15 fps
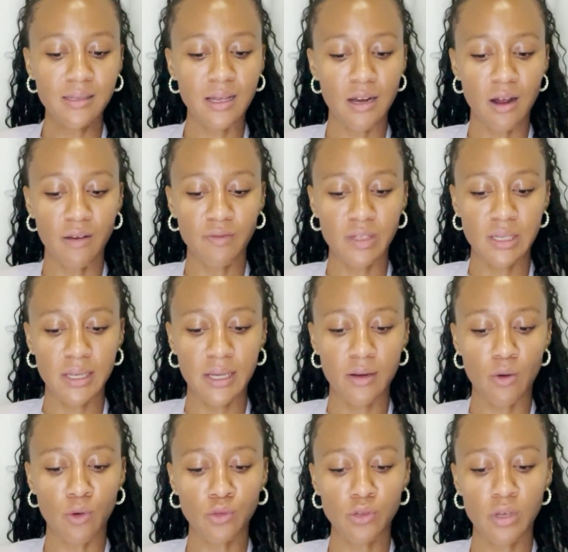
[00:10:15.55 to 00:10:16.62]
And obviously it
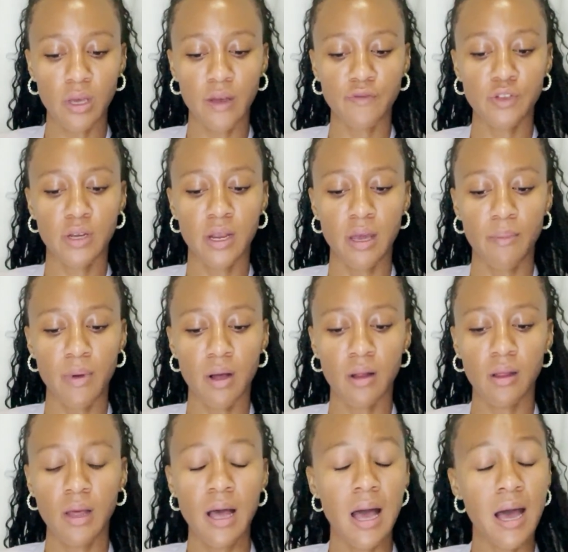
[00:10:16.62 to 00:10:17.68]
also gives you
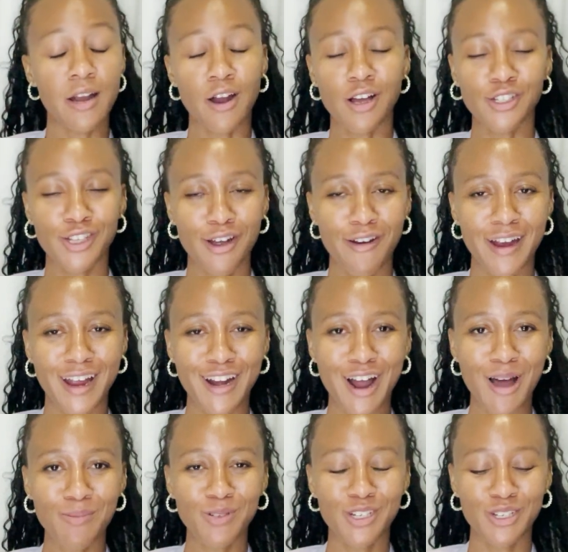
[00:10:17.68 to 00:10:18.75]
an
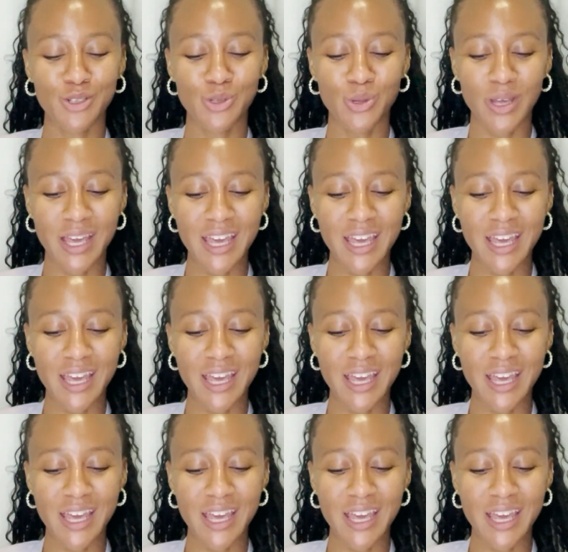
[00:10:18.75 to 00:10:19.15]
option to